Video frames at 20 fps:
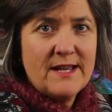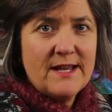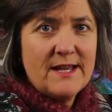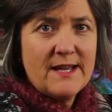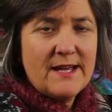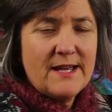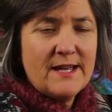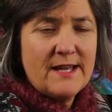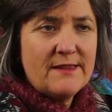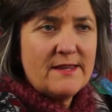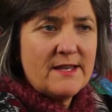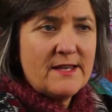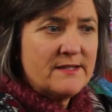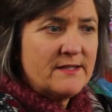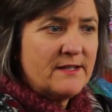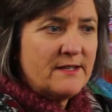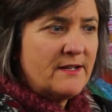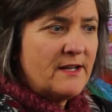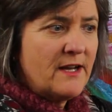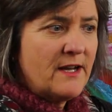And there's
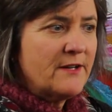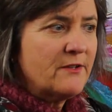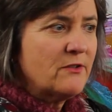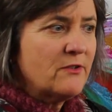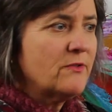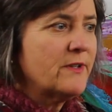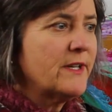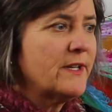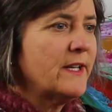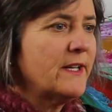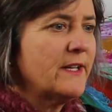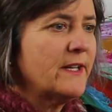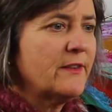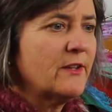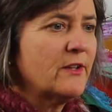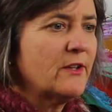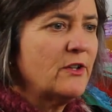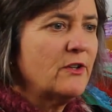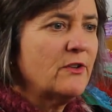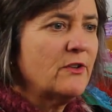an article here
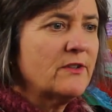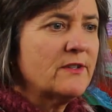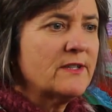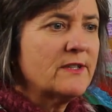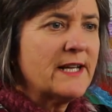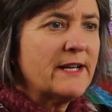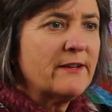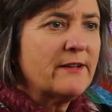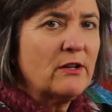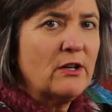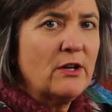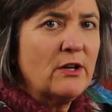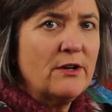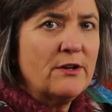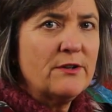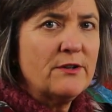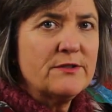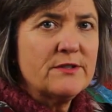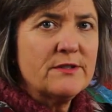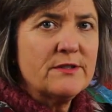that you can
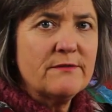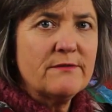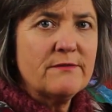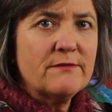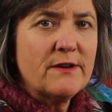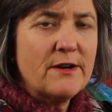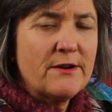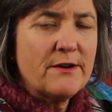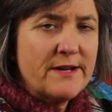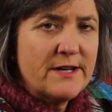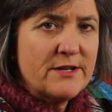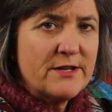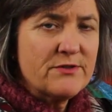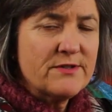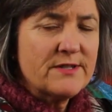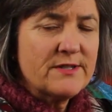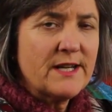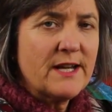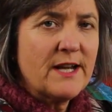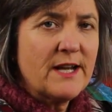download, very
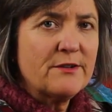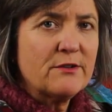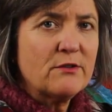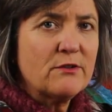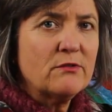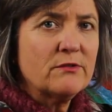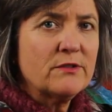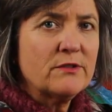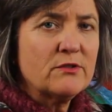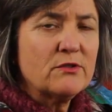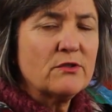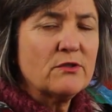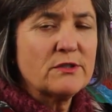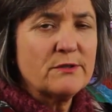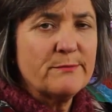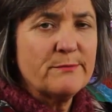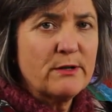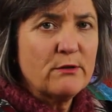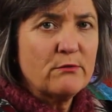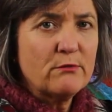interesting article that
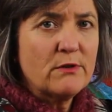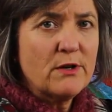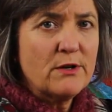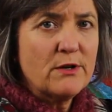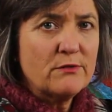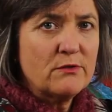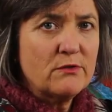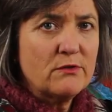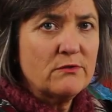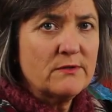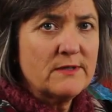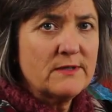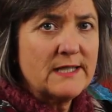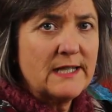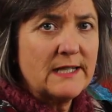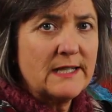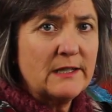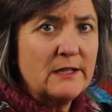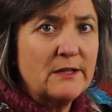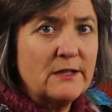Dr. Mikkel wrote called
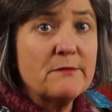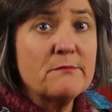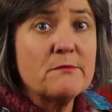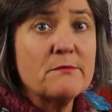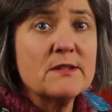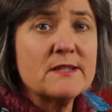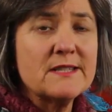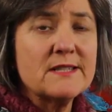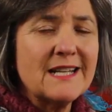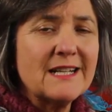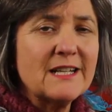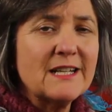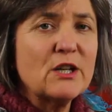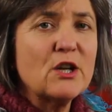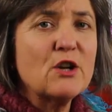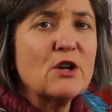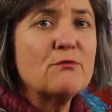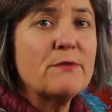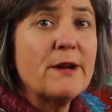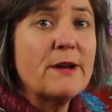
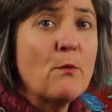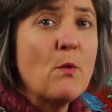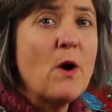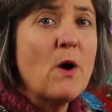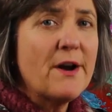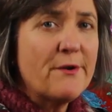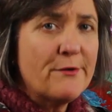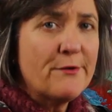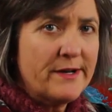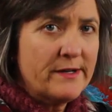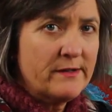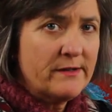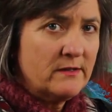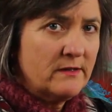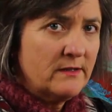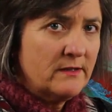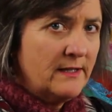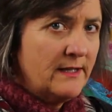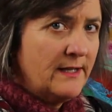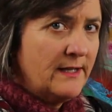Cellular Rewiring.
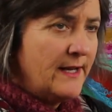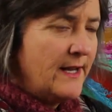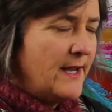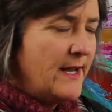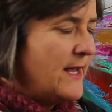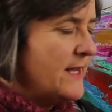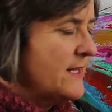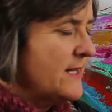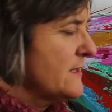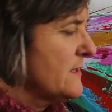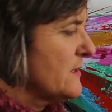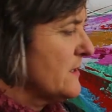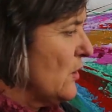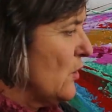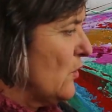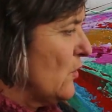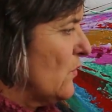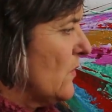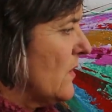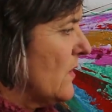
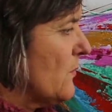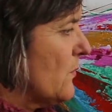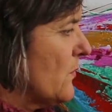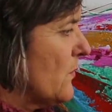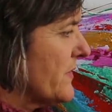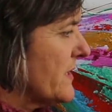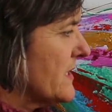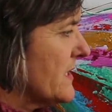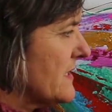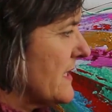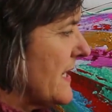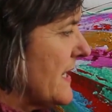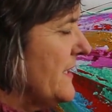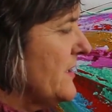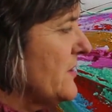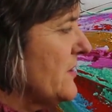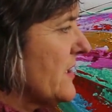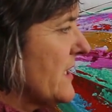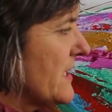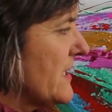So this
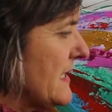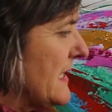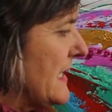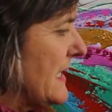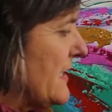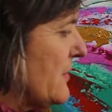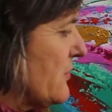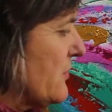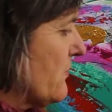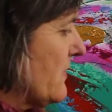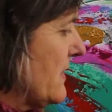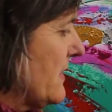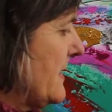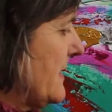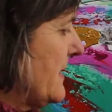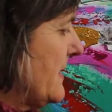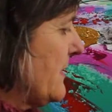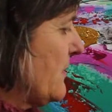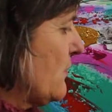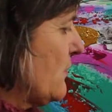energy is literally
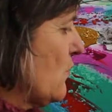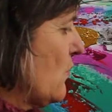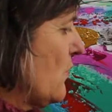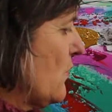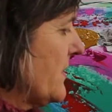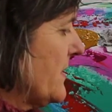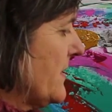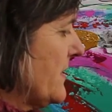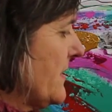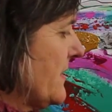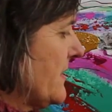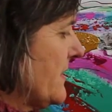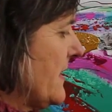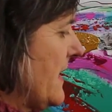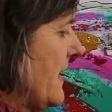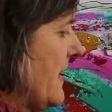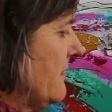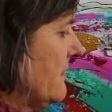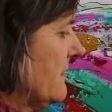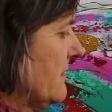stored in the
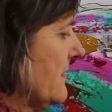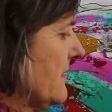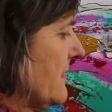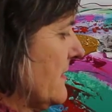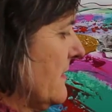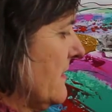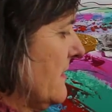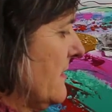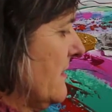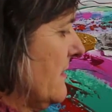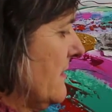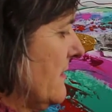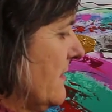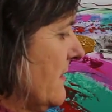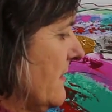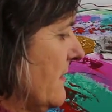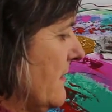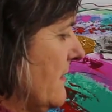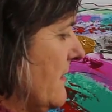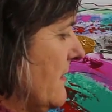cells.
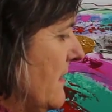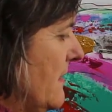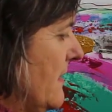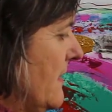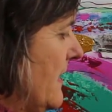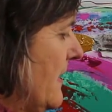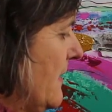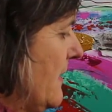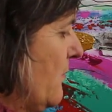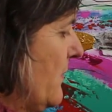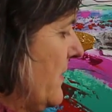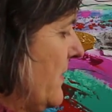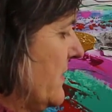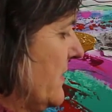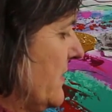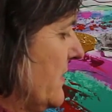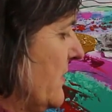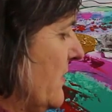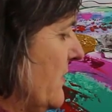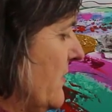And we're
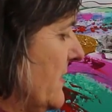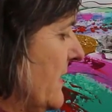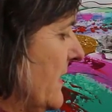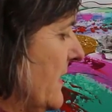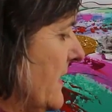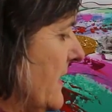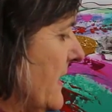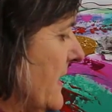just using an